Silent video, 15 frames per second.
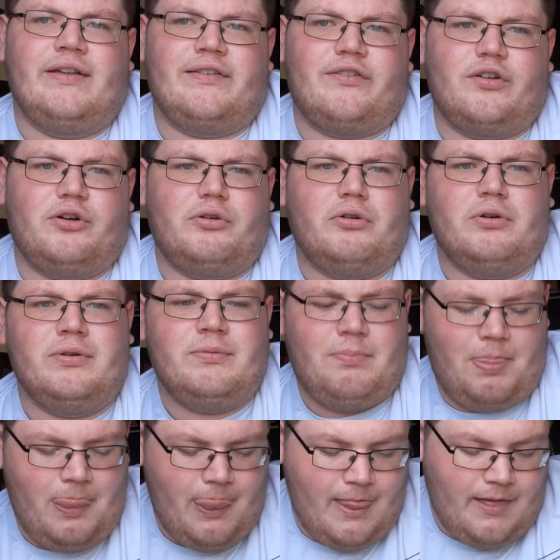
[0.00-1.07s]
So,
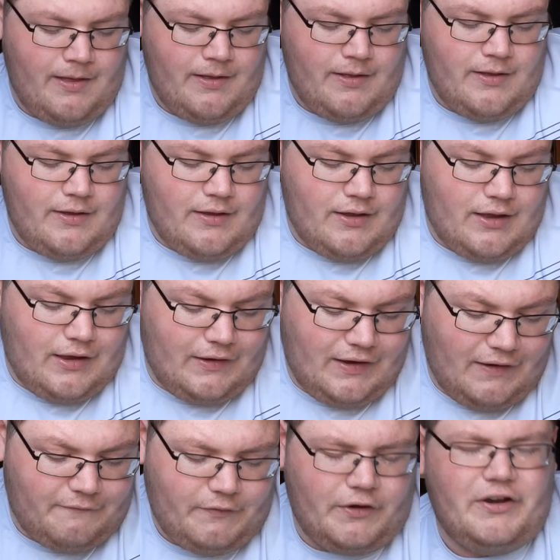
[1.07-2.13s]
yeah, very